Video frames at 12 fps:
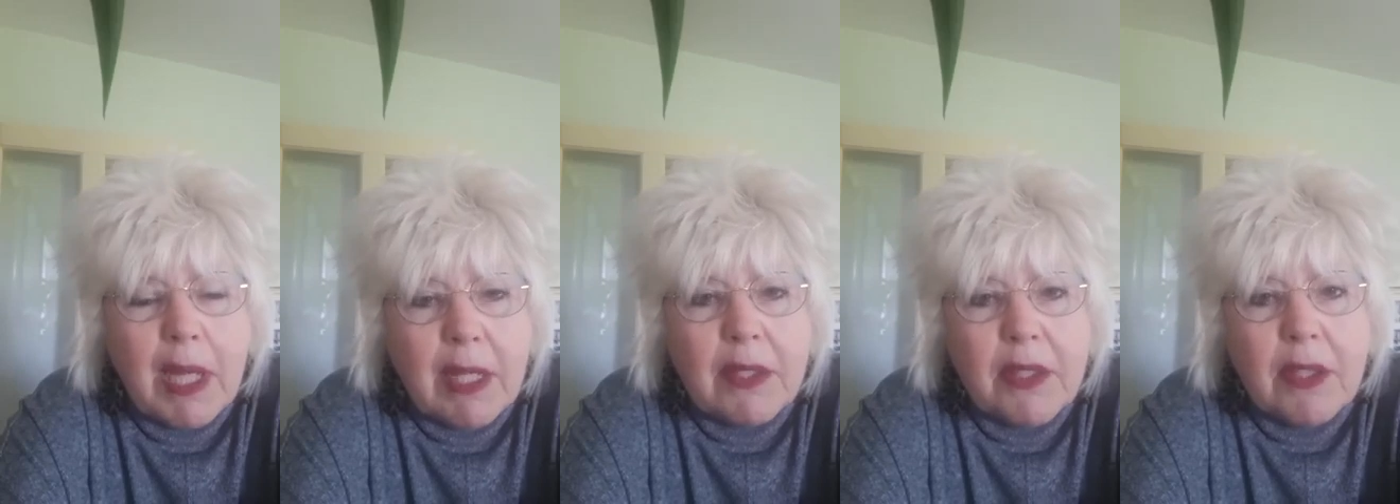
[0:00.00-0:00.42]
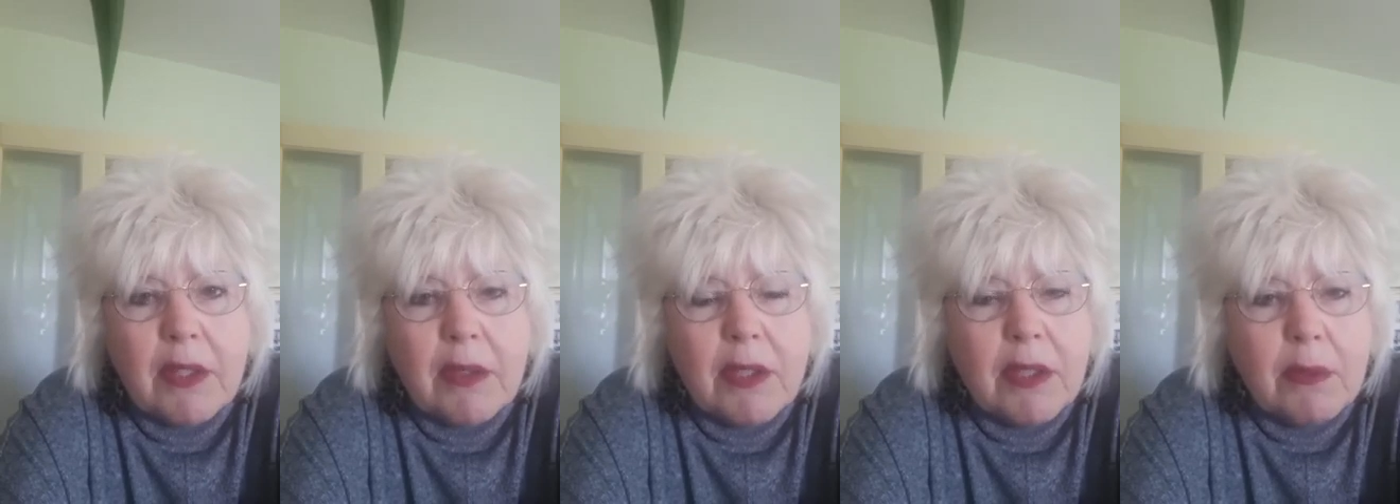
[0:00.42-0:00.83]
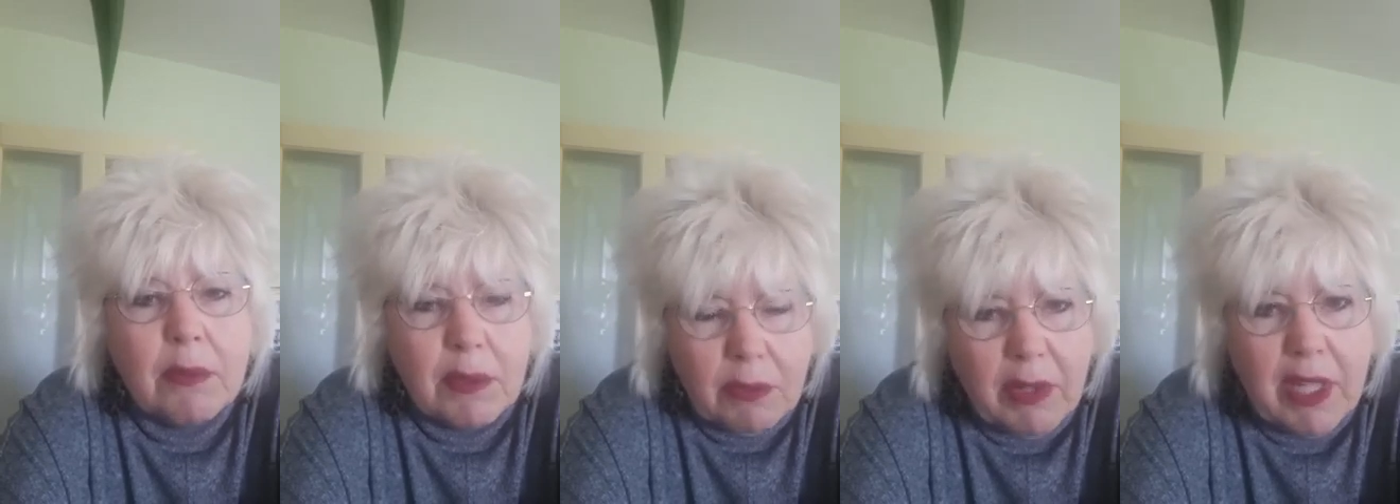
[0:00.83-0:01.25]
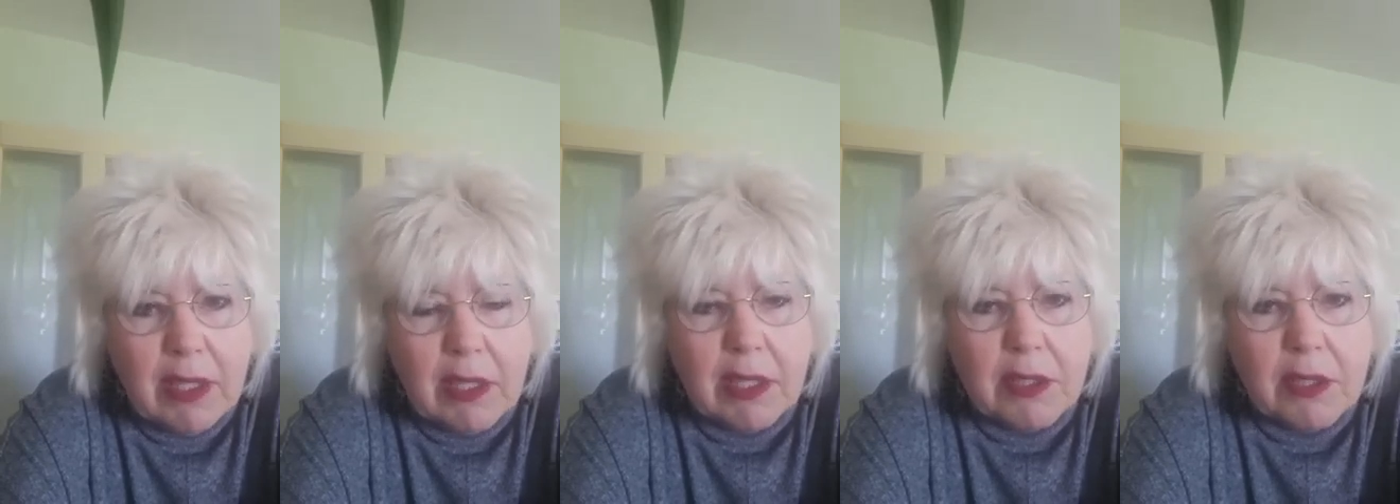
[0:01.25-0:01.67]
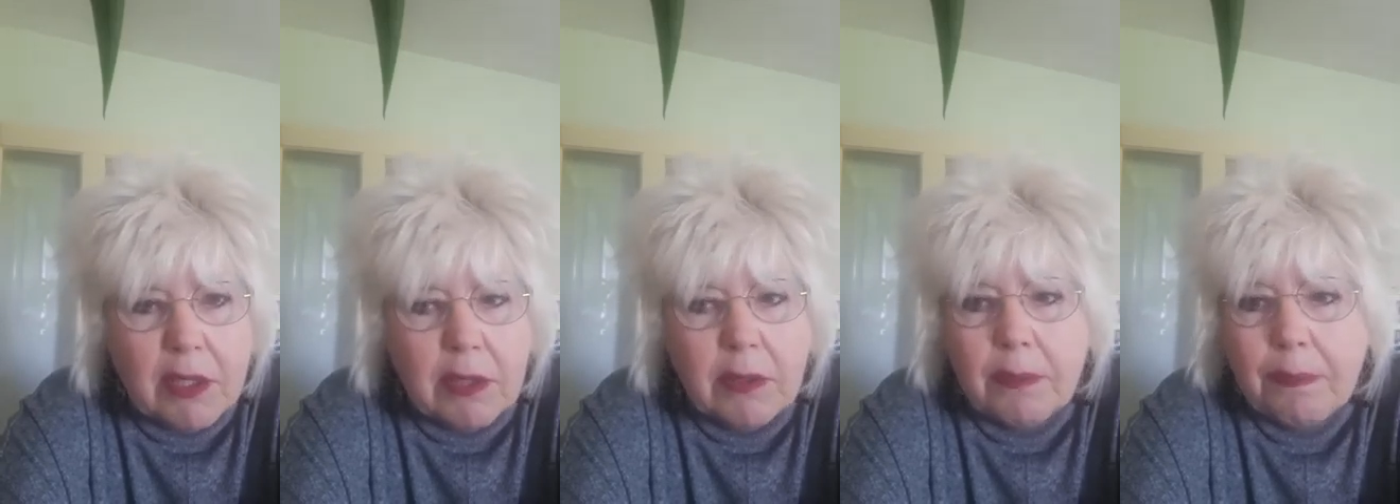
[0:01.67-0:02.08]
executed with great
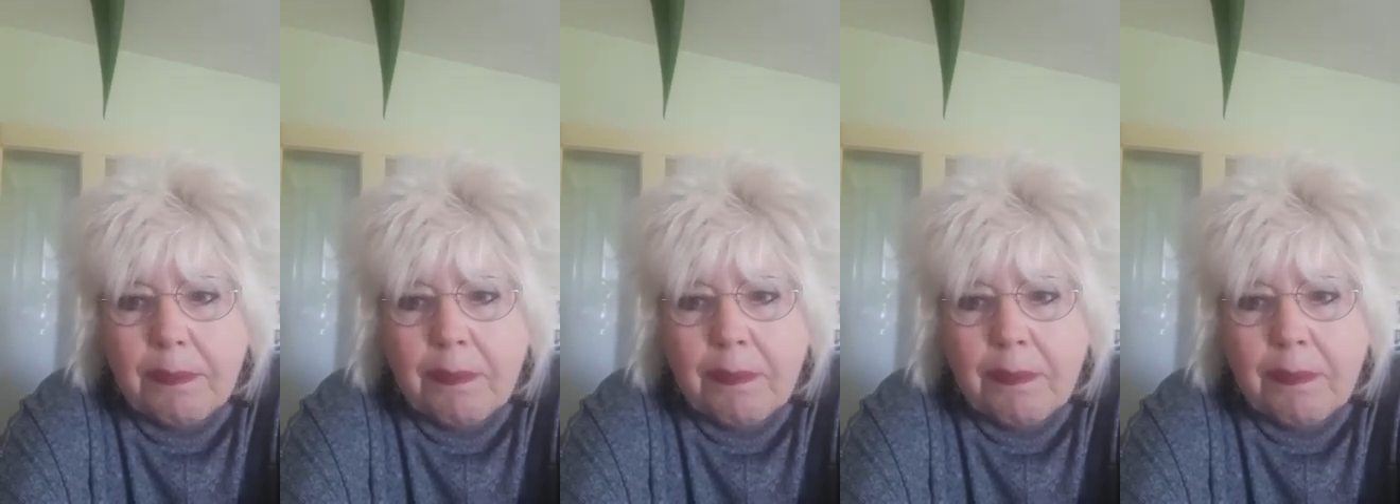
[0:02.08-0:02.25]
gusto.